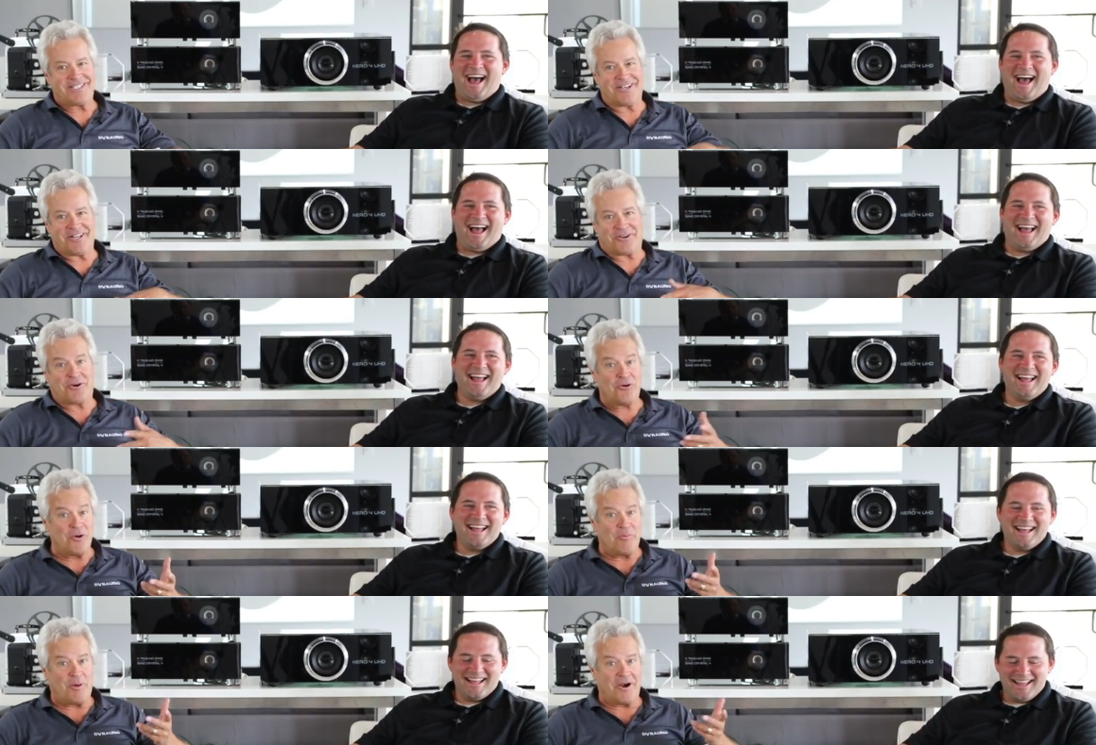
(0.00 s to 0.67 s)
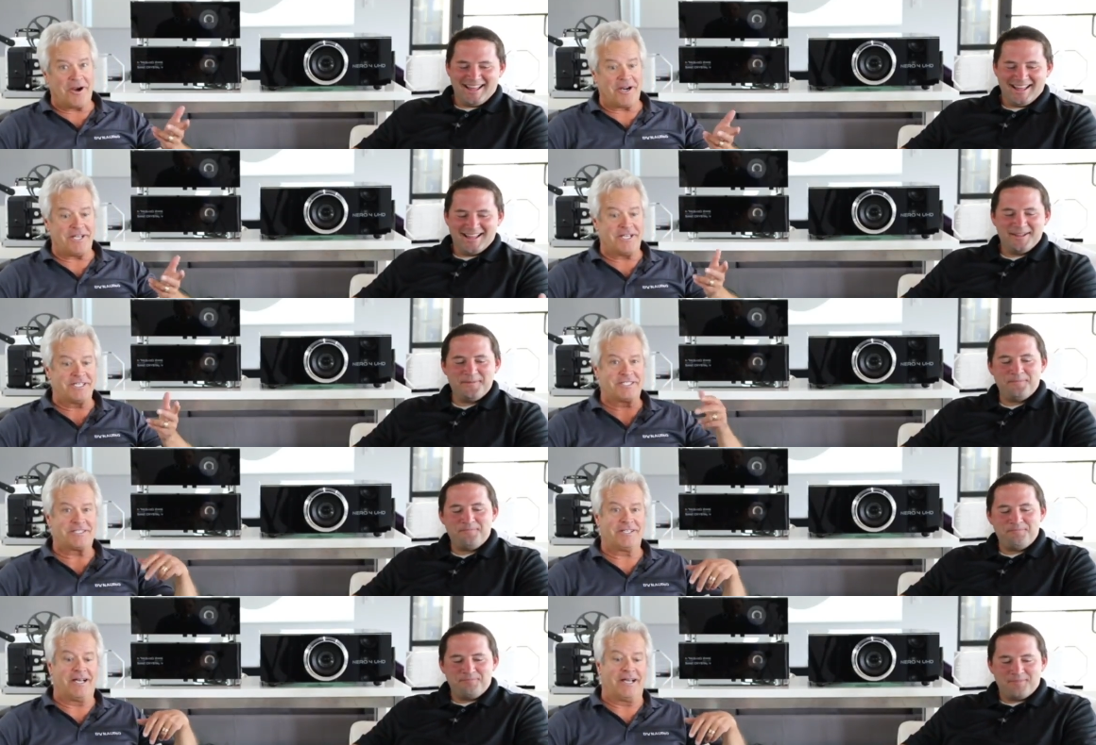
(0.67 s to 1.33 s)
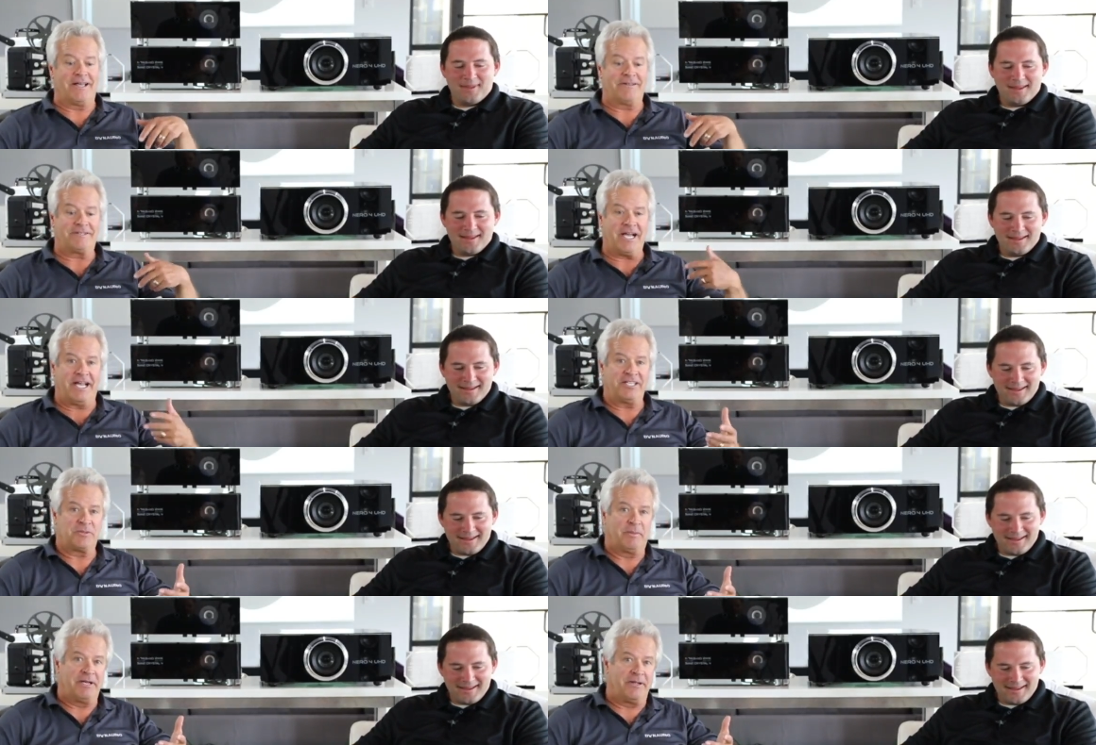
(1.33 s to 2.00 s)
Speaker 1: so the cool part is uh,
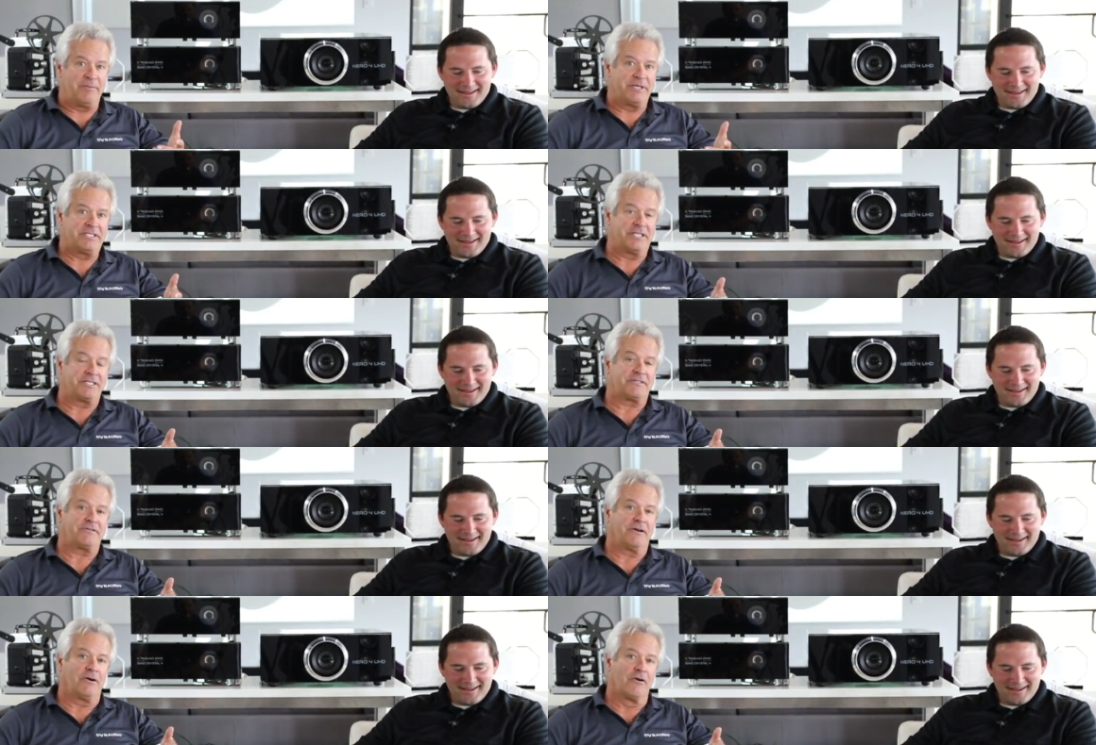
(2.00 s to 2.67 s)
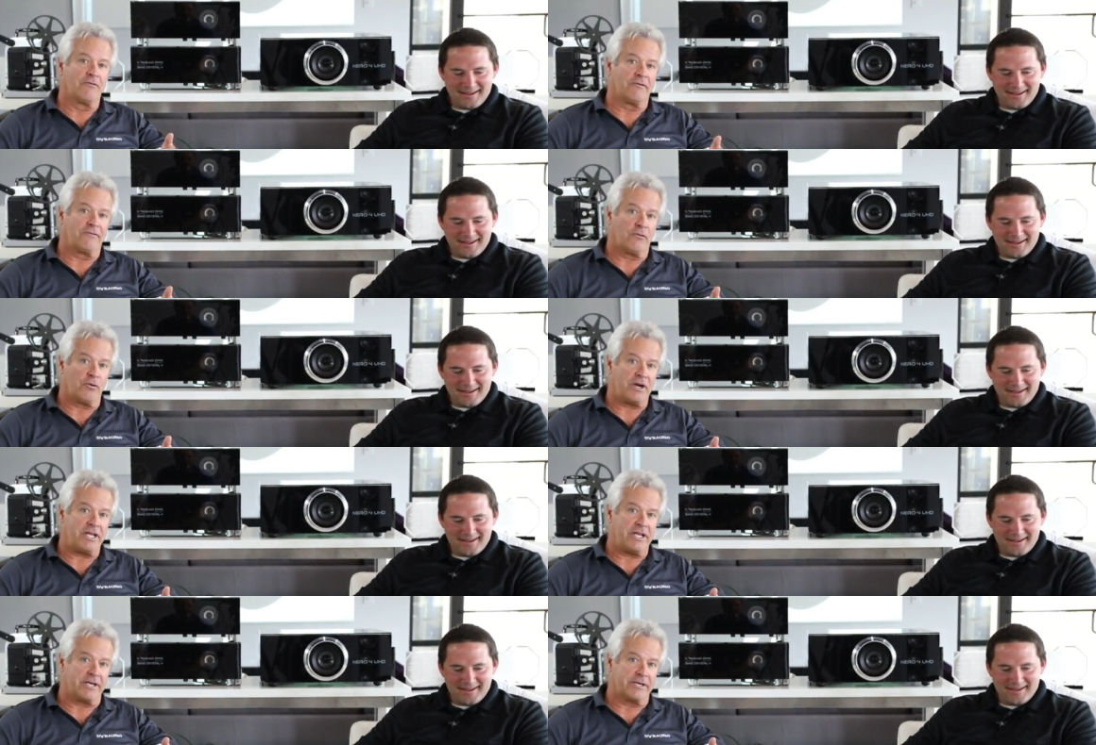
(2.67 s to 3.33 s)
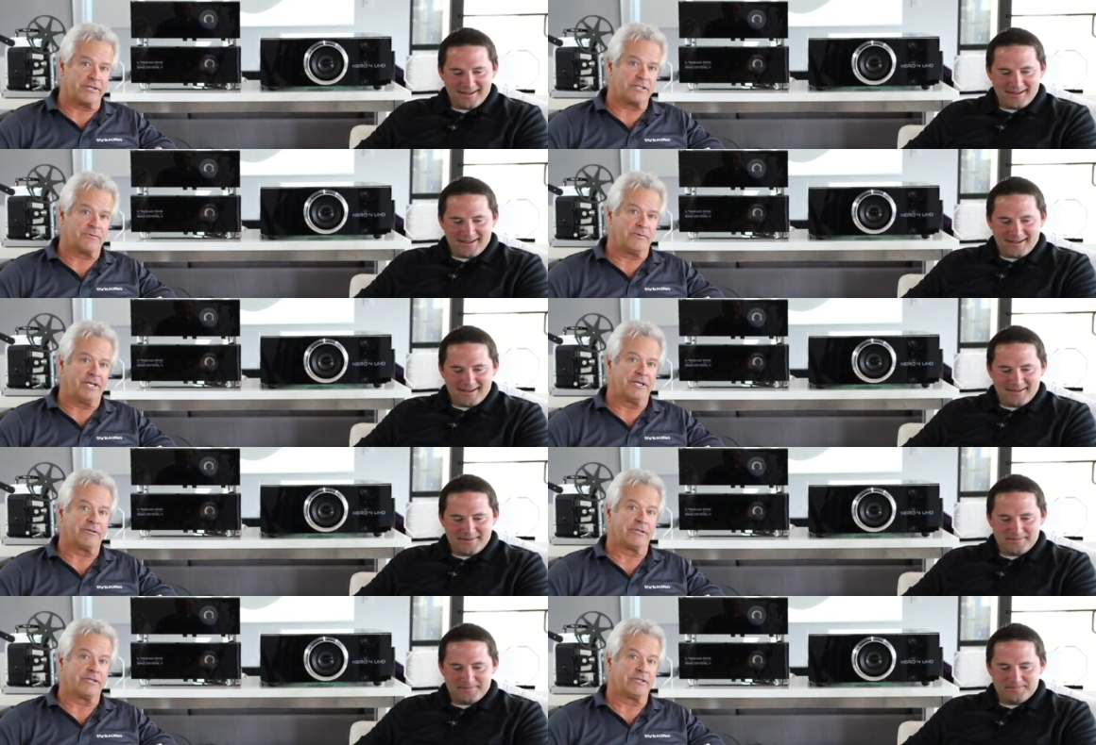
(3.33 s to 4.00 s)
Dine's been in business over 40 years. We
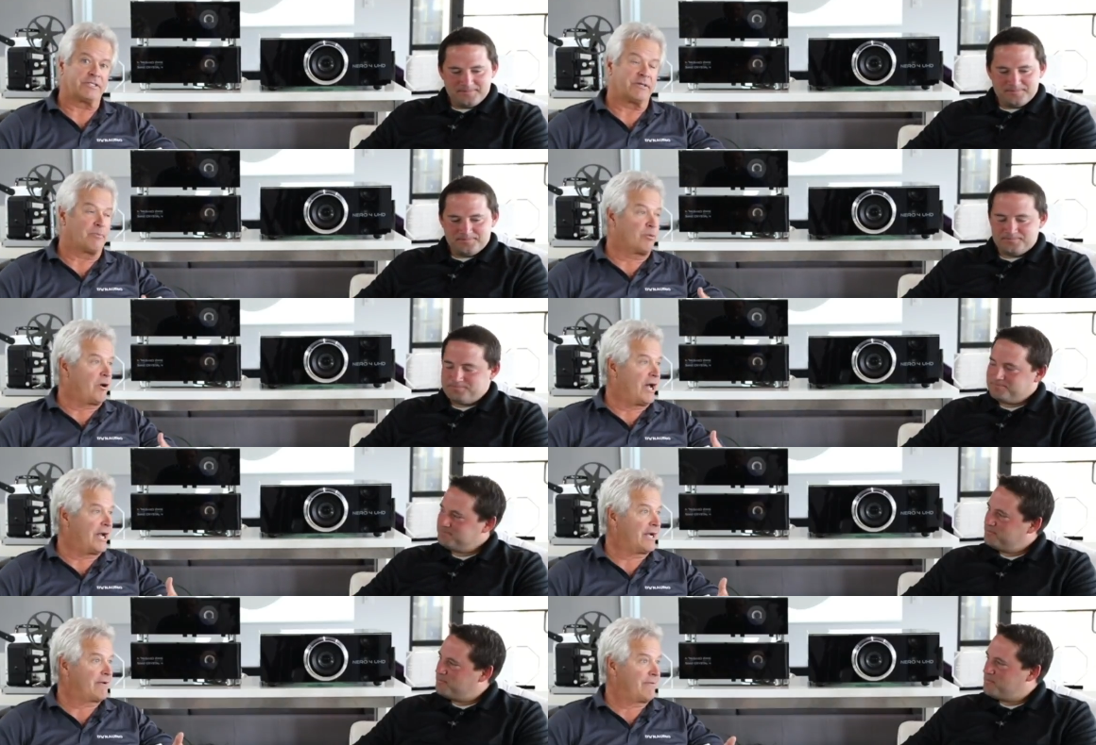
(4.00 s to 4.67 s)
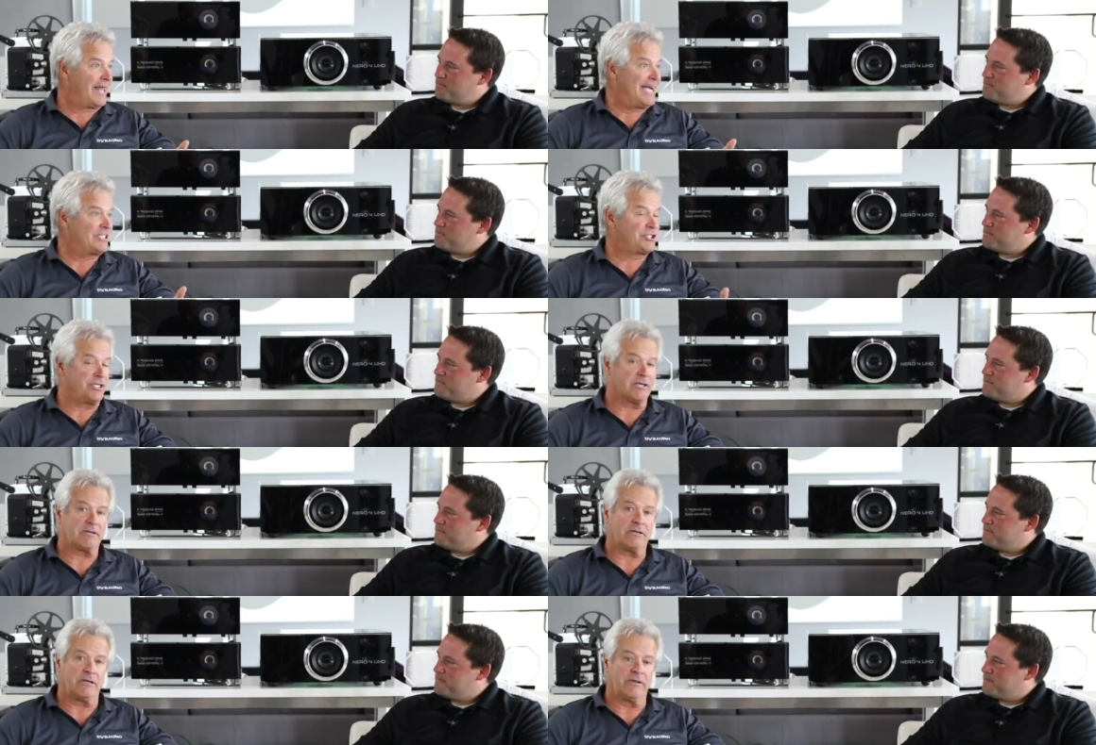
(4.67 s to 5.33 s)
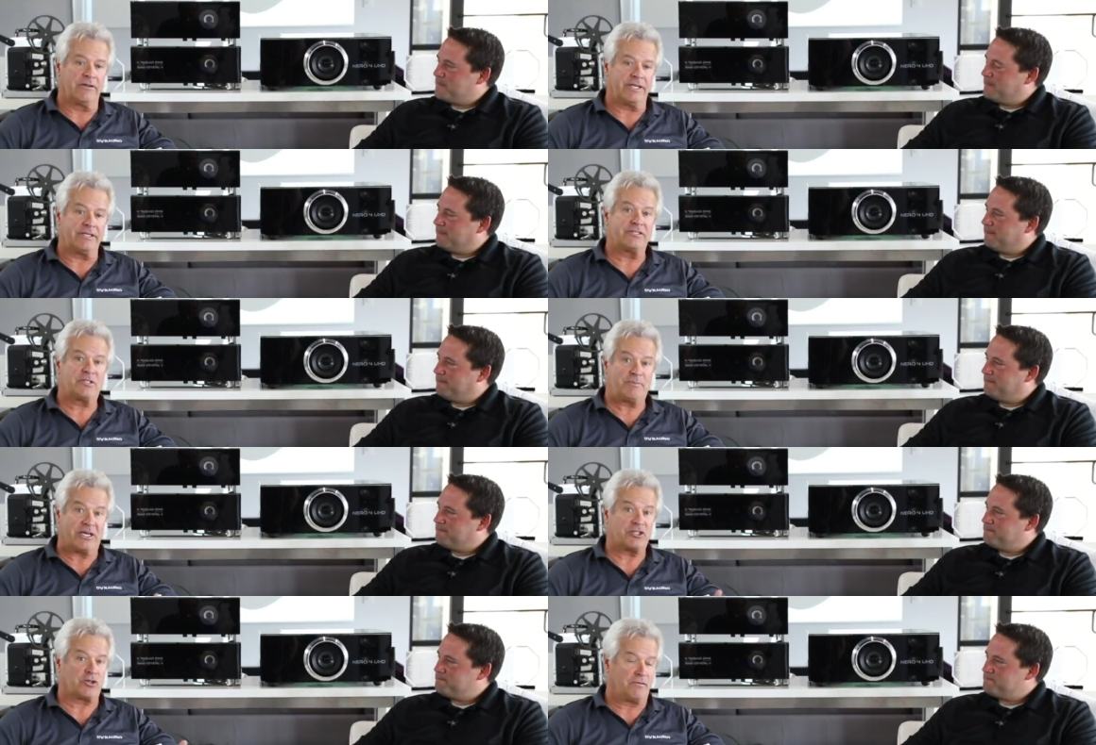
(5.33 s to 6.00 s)
introduced a product last year called the
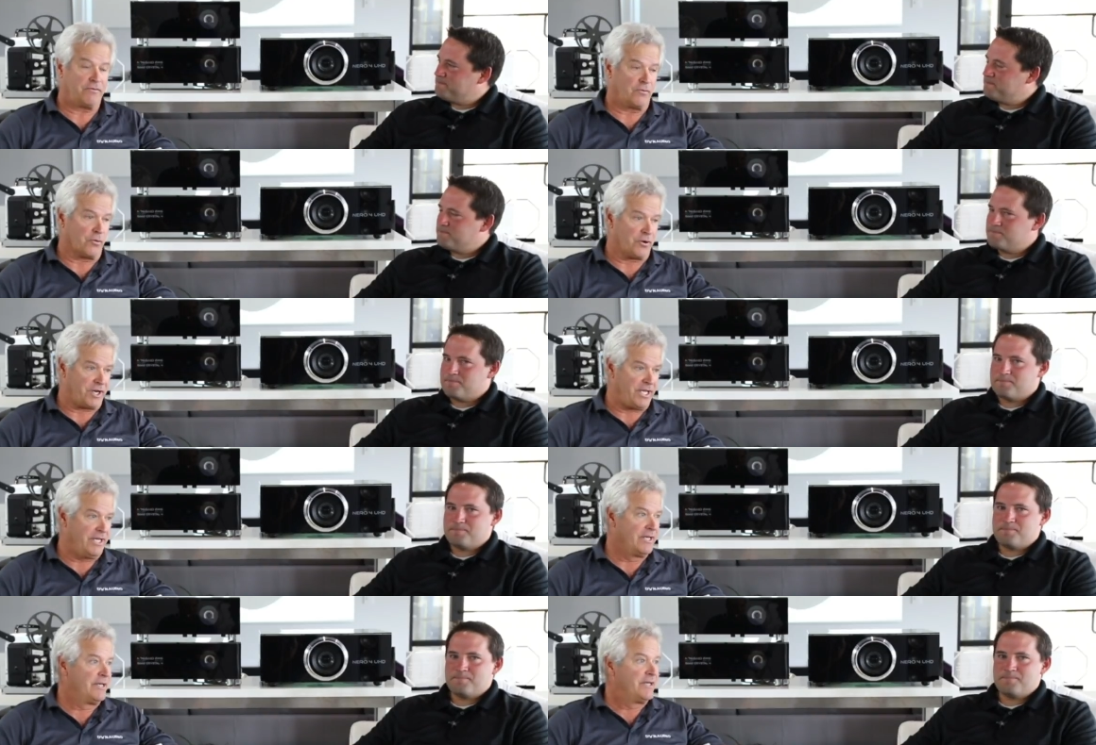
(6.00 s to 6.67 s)
Special 40.